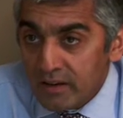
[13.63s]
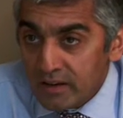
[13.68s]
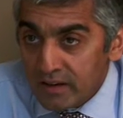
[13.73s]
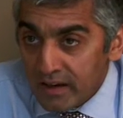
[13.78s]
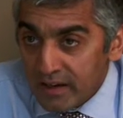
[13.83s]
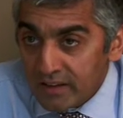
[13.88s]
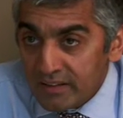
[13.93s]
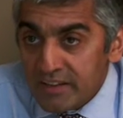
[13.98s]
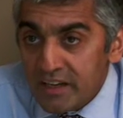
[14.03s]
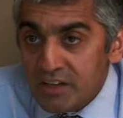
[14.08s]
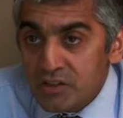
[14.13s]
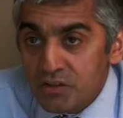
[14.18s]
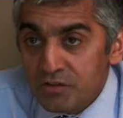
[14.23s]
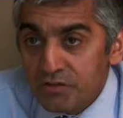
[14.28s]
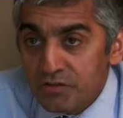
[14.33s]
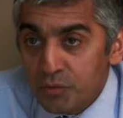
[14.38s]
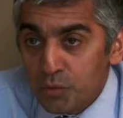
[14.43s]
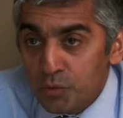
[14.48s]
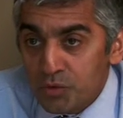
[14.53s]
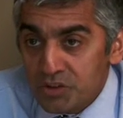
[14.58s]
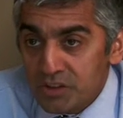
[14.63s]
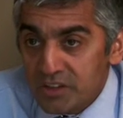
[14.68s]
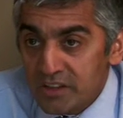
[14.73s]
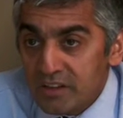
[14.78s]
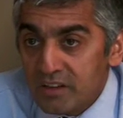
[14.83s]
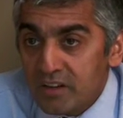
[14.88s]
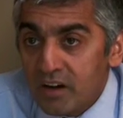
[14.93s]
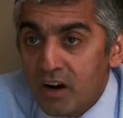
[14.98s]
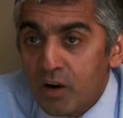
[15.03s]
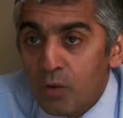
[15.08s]
at the age of
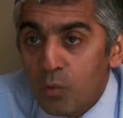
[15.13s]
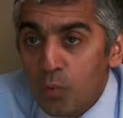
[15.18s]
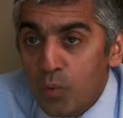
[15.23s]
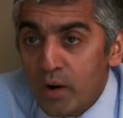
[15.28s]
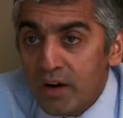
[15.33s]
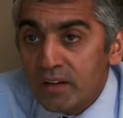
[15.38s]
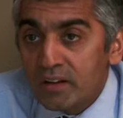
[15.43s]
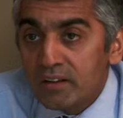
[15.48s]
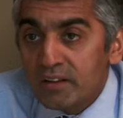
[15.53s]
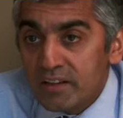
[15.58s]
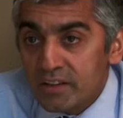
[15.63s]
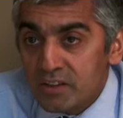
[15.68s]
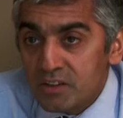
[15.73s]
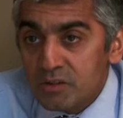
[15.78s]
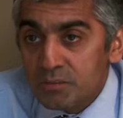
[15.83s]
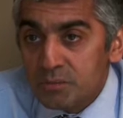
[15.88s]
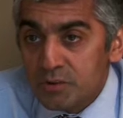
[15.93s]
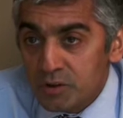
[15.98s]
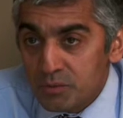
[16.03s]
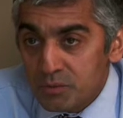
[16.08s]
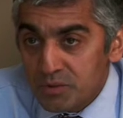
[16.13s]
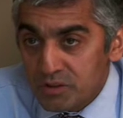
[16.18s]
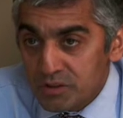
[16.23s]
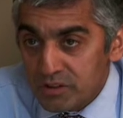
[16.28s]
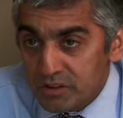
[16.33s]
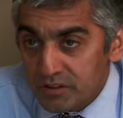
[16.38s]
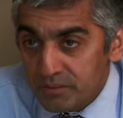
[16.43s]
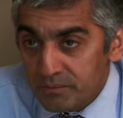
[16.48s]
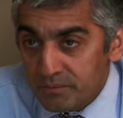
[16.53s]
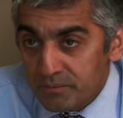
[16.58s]
14 are well into
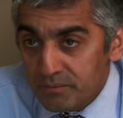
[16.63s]
puberty.